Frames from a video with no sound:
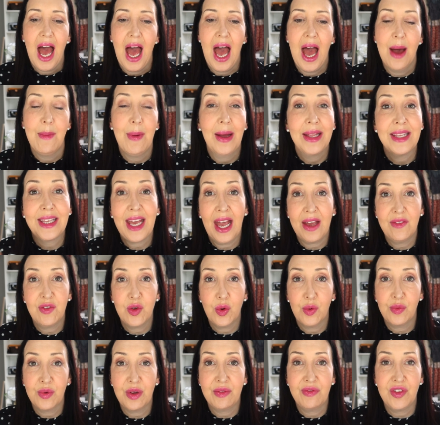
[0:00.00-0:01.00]
um, and gave
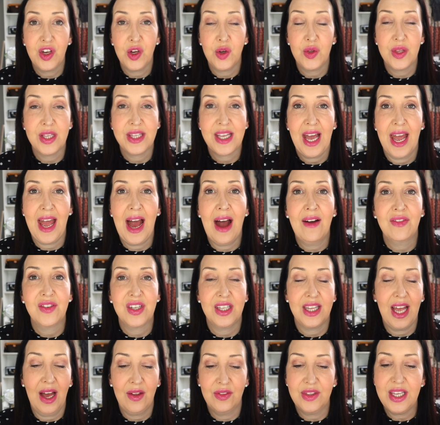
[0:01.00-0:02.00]
you a review the day
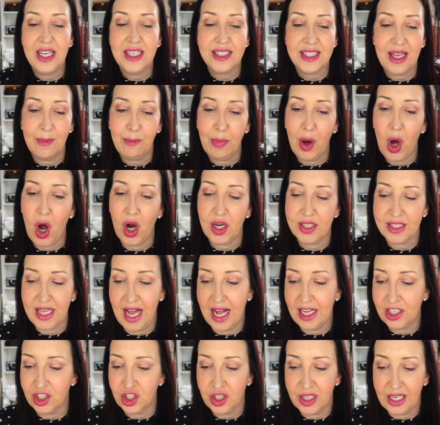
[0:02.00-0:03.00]
after. Now this box
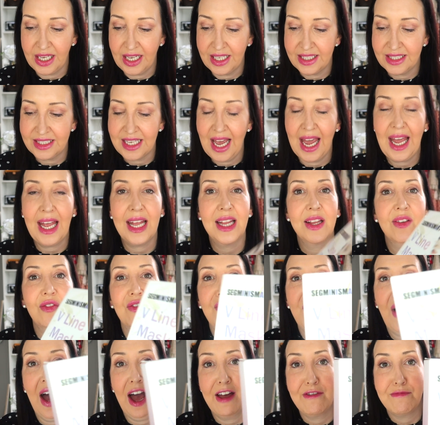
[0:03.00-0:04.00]
actually contained
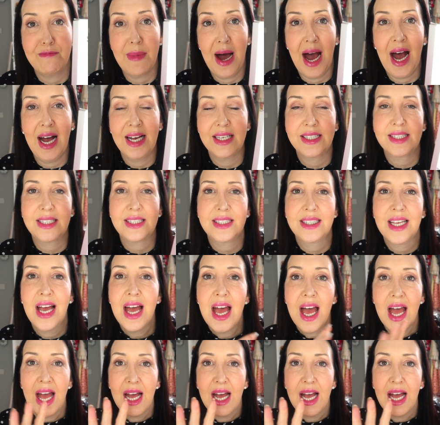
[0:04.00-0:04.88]
five masks.